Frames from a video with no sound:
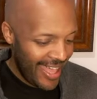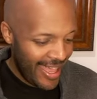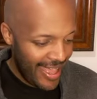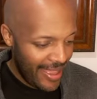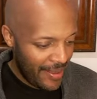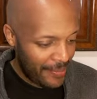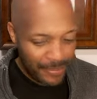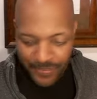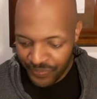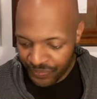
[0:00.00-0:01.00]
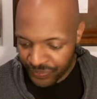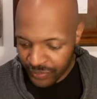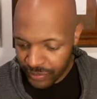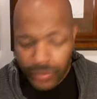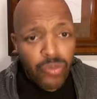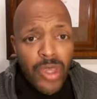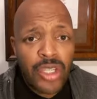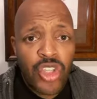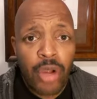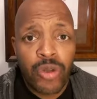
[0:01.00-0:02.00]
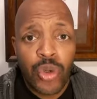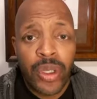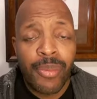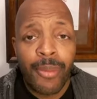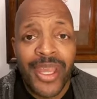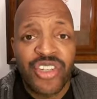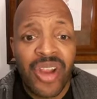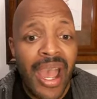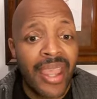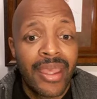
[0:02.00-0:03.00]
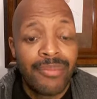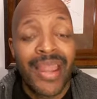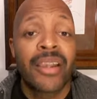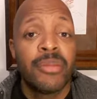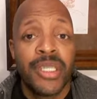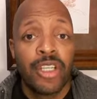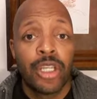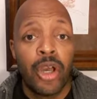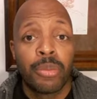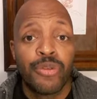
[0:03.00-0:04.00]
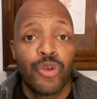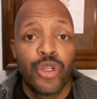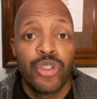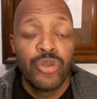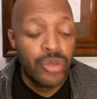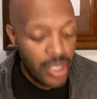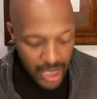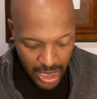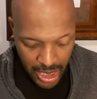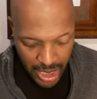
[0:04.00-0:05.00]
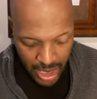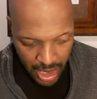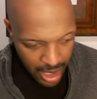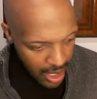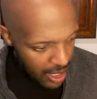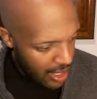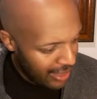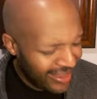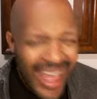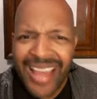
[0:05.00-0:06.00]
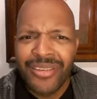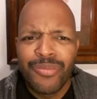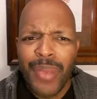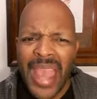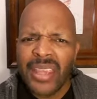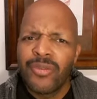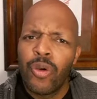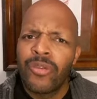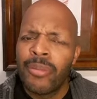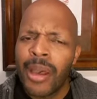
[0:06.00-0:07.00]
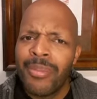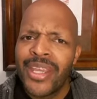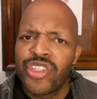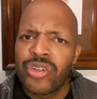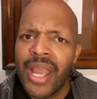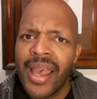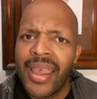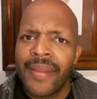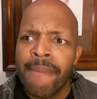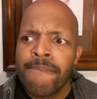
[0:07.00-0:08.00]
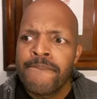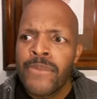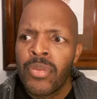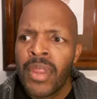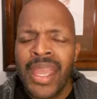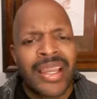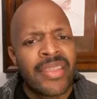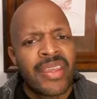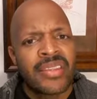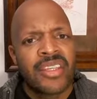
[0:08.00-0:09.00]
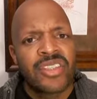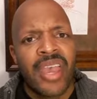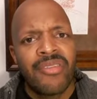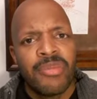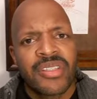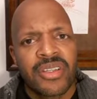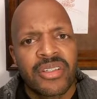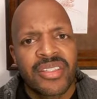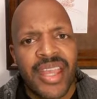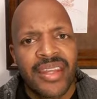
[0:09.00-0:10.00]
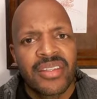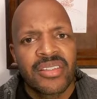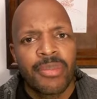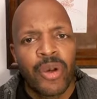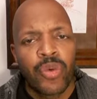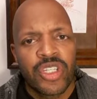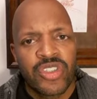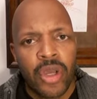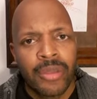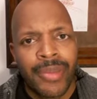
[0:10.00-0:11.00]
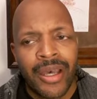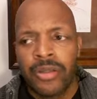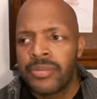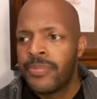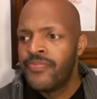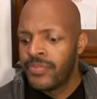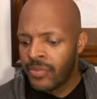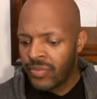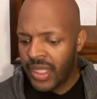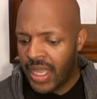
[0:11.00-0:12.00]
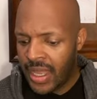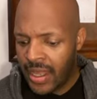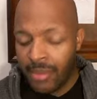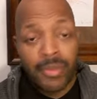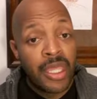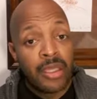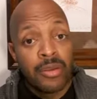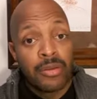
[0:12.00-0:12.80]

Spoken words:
Talk real quick about Measure I. Not going to be here long before you. A lot of back and forth about Measure I. And I think there's heavy misunderstandings about what it's all about. Point